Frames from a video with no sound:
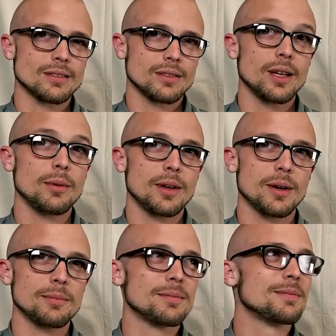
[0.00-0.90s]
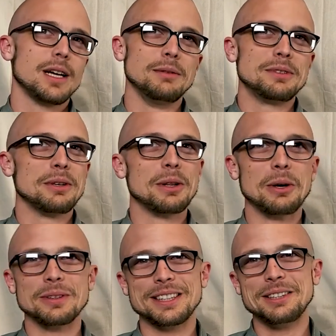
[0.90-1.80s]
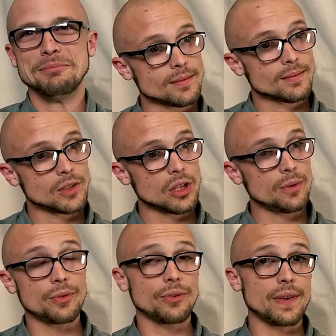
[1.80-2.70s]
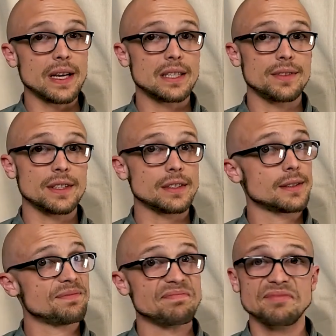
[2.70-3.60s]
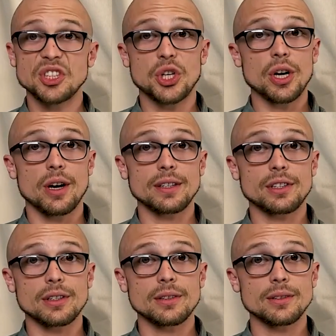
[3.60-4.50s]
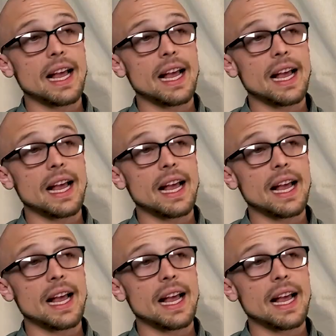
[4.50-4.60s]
hit me up. I'm so lonely. So for effectiveness, it's a good hunter.